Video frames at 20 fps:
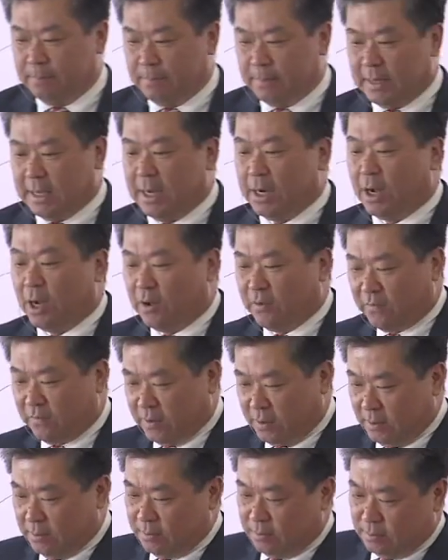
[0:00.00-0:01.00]
and often.
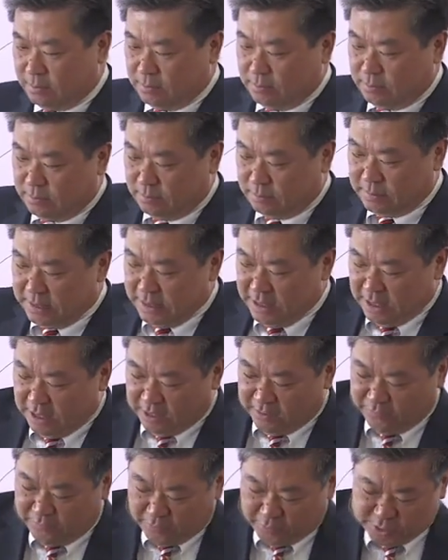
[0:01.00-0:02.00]

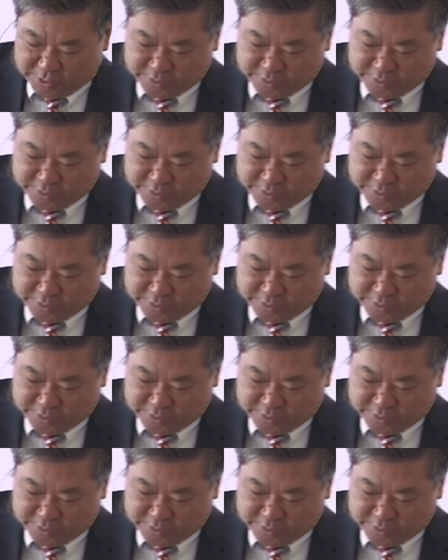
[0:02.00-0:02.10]
In verse